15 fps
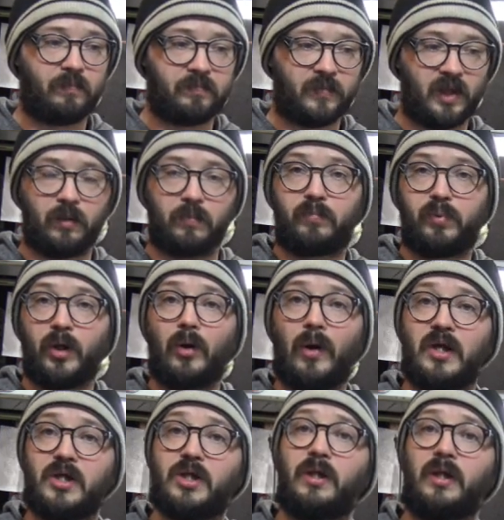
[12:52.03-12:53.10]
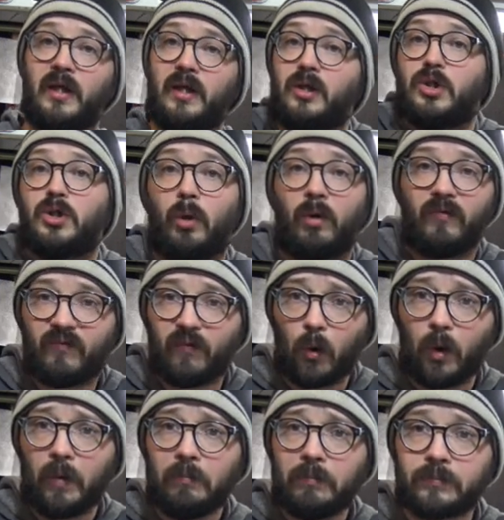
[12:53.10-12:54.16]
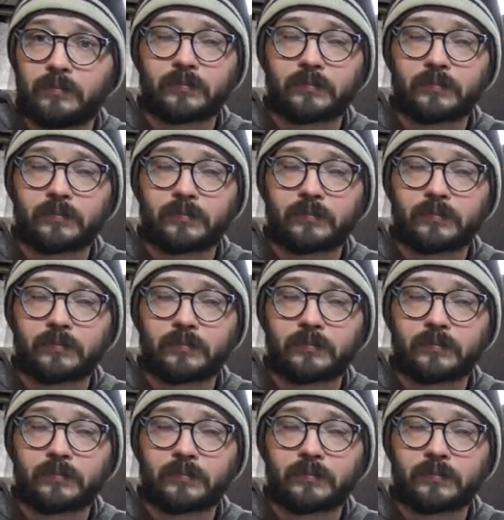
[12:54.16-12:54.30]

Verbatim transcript: you know, progression in short form.